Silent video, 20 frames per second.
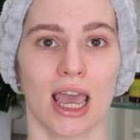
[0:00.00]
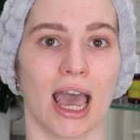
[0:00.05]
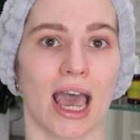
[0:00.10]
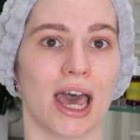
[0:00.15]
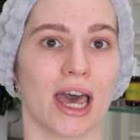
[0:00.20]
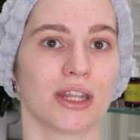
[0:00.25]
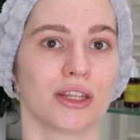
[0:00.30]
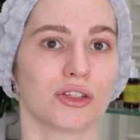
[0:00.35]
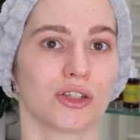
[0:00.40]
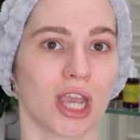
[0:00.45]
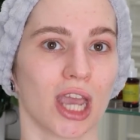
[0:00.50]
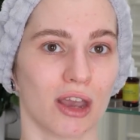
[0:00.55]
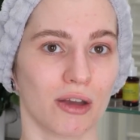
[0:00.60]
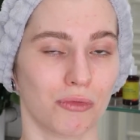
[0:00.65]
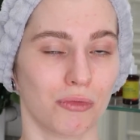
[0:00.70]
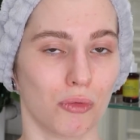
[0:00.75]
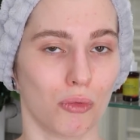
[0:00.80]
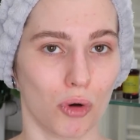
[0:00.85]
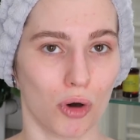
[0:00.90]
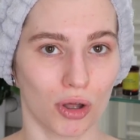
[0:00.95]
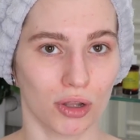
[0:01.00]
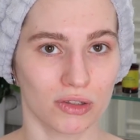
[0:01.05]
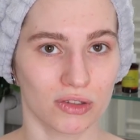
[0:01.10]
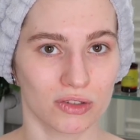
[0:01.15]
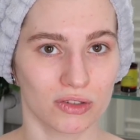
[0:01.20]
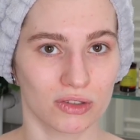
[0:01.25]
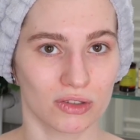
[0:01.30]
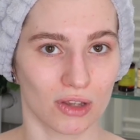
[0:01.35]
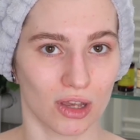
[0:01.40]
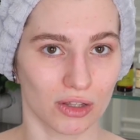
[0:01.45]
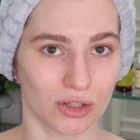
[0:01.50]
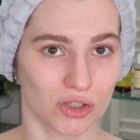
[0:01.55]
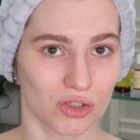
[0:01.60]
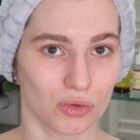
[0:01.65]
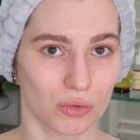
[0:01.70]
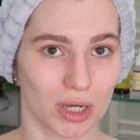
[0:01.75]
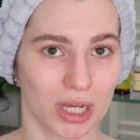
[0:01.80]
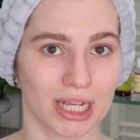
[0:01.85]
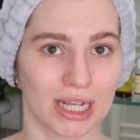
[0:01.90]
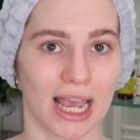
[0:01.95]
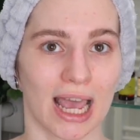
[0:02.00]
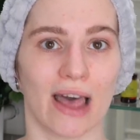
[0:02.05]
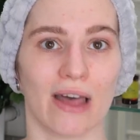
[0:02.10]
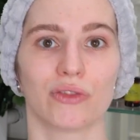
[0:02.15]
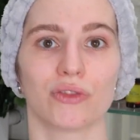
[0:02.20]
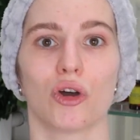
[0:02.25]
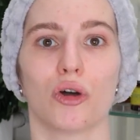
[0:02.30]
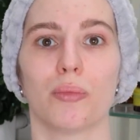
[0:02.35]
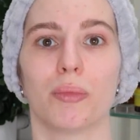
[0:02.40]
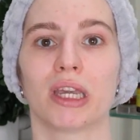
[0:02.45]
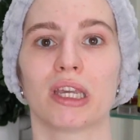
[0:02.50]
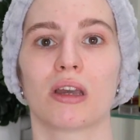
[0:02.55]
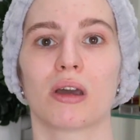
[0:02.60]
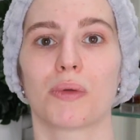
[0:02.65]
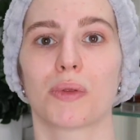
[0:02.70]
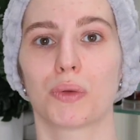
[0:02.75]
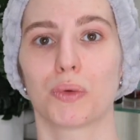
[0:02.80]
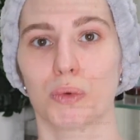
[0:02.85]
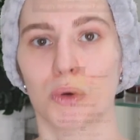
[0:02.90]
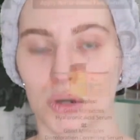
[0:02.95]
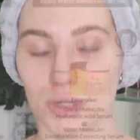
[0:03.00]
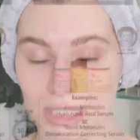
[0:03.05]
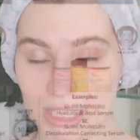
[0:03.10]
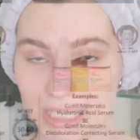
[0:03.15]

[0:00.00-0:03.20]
and you have worn sunscreen and or makeup throughout